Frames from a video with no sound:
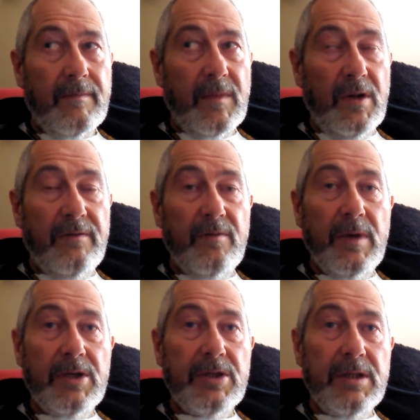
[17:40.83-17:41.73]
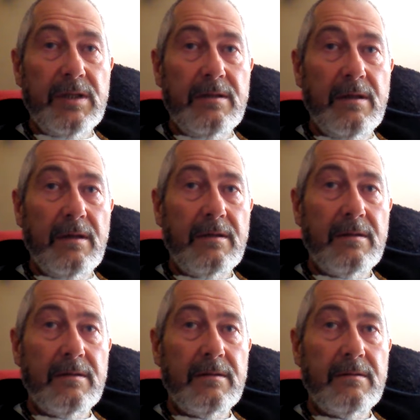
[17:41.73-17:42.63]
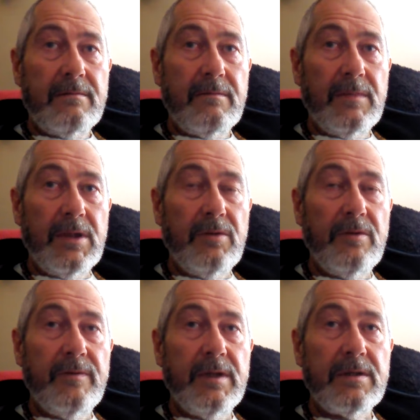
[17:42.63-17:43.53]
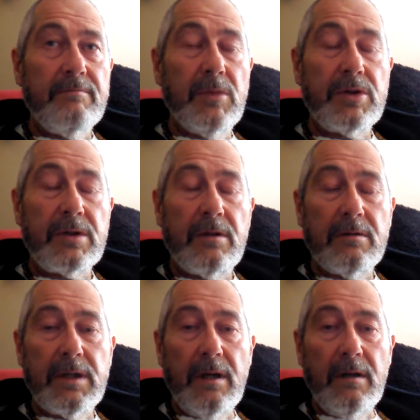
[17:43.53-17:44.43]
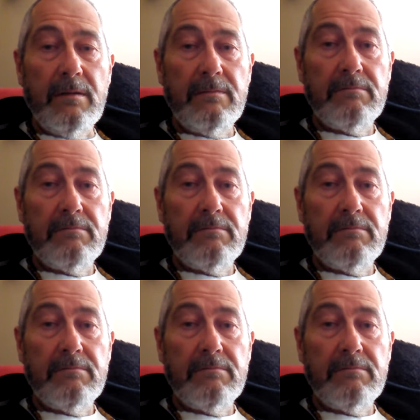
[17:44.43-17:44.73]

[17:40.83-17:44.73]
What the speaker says: the information is that the universe must contain